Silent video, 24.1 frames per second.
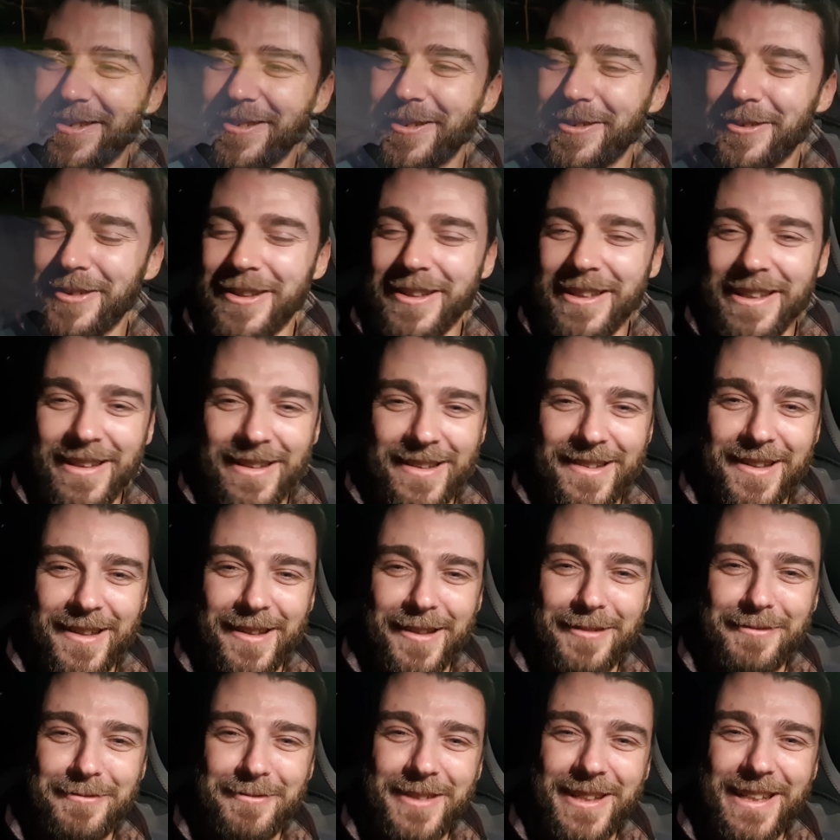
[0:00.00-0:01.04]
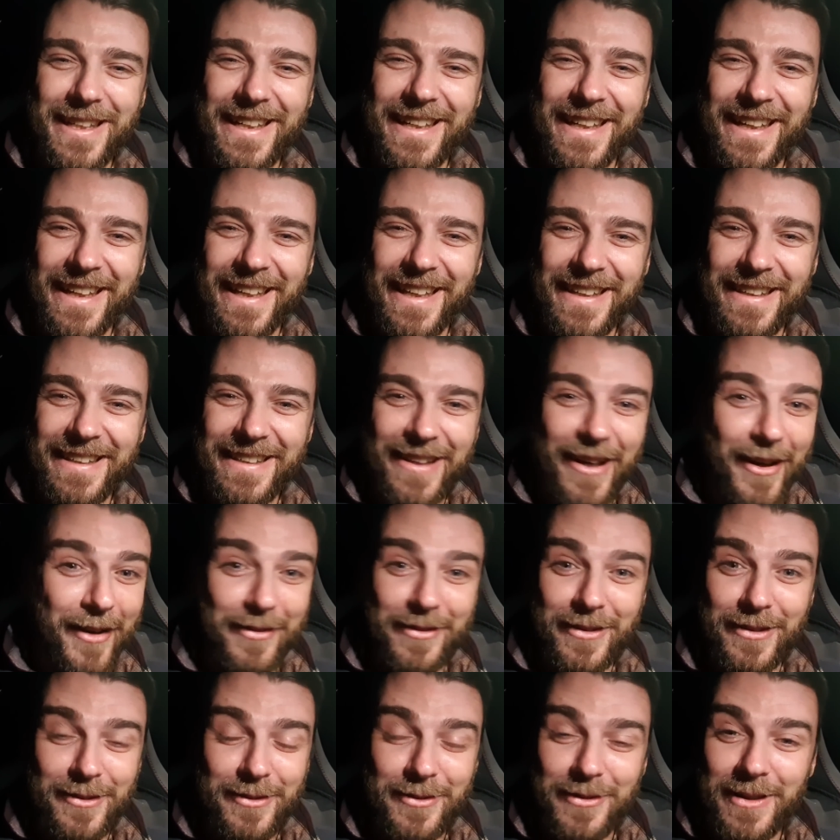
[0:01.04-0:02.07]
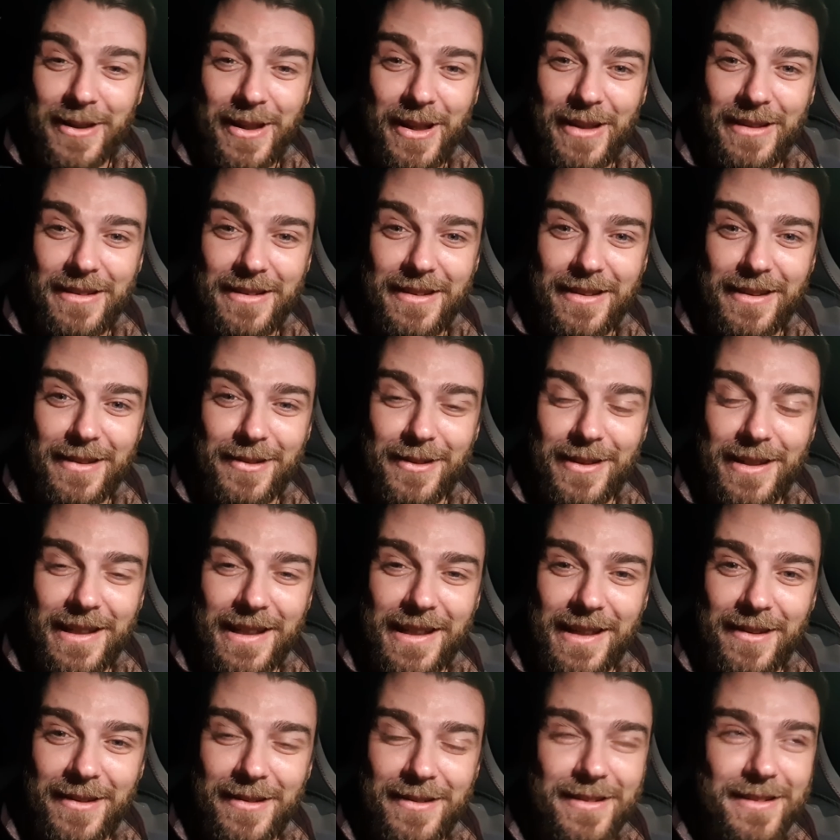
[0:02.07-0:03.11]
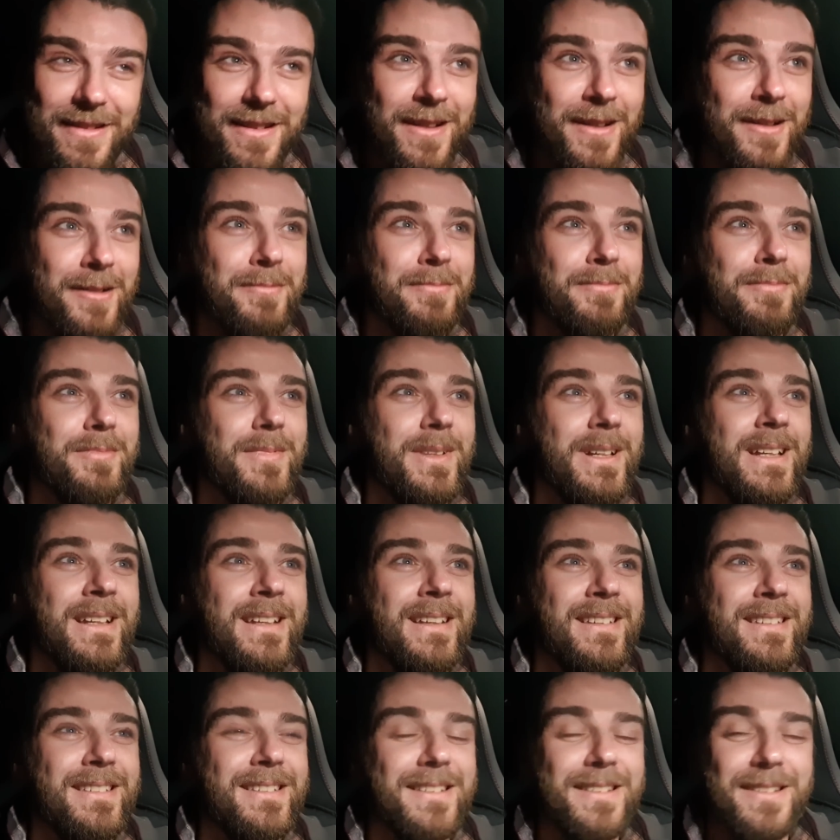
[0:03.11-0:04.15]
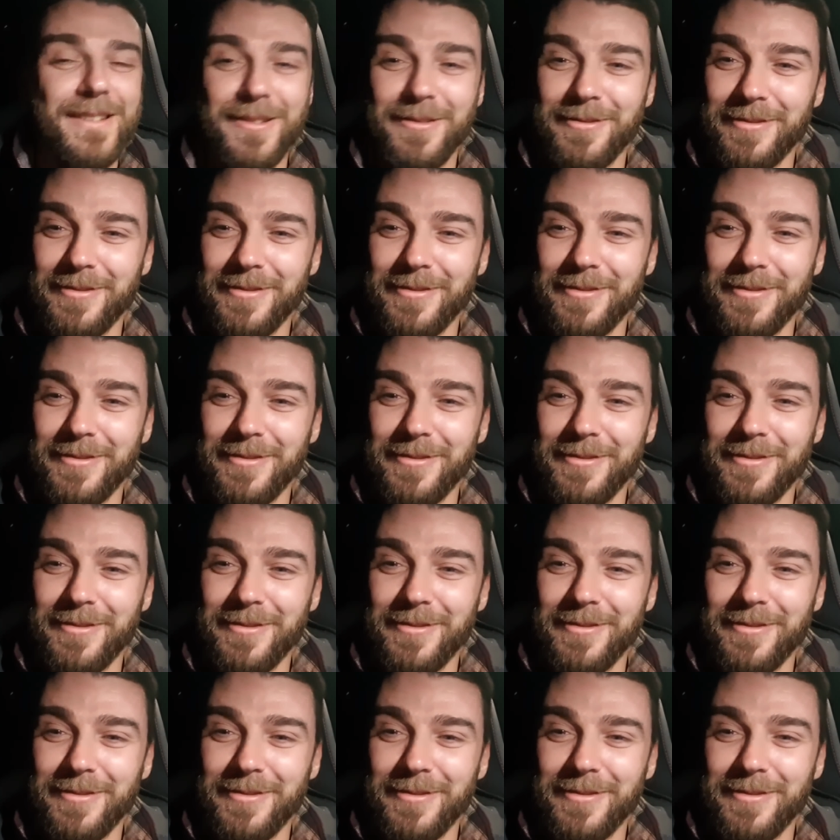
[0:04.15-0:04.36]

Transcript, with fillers: what woke us up. And I've just realized that the greenhouse um, is,